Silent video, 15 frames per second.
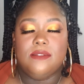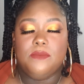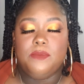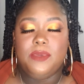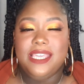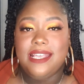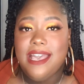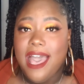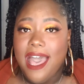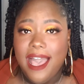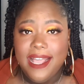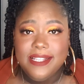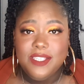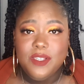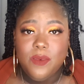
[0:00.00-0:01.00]
be
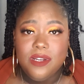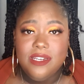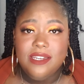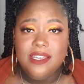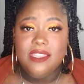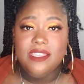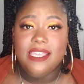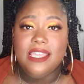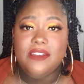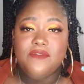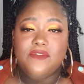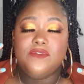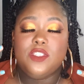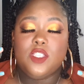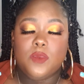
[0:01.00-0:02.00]
kind to one another and
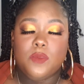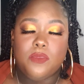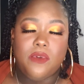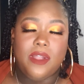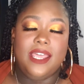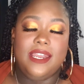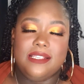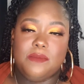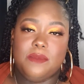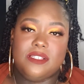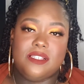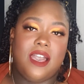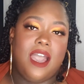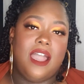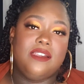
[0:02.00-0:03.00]
spread as much
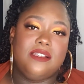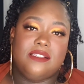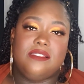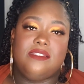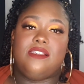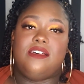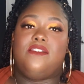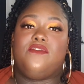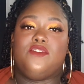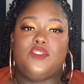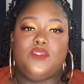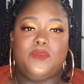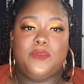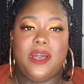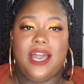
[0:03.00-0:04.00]
kindness and love as
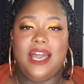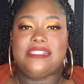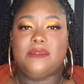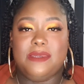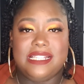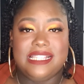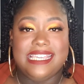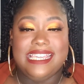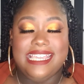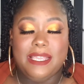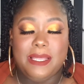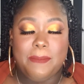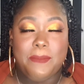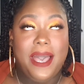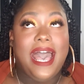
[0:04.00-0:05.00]
you
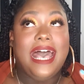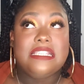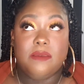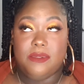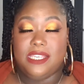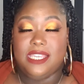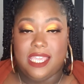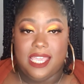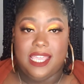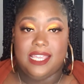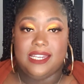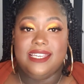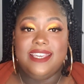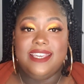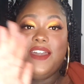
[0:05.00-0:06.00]
possibly can.
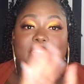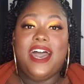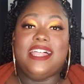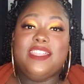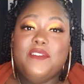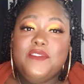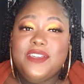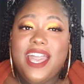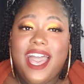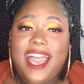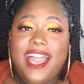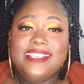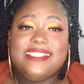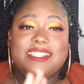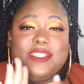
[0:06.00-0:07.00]
I love you
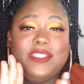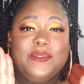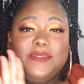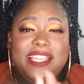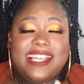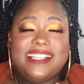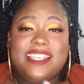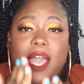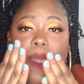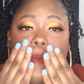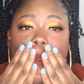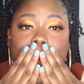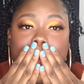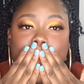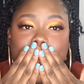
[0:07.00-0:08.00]
guys. Until next time.
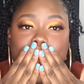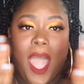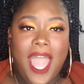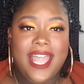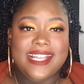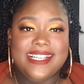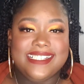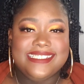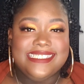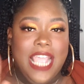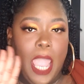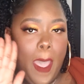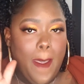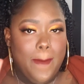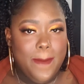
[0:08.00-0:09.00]

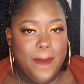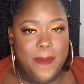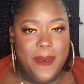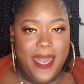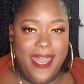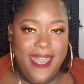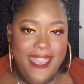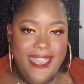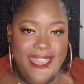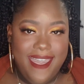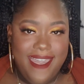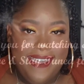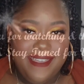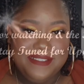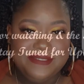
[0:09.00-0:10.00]

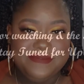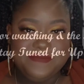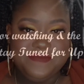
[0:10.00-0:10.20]
Bye.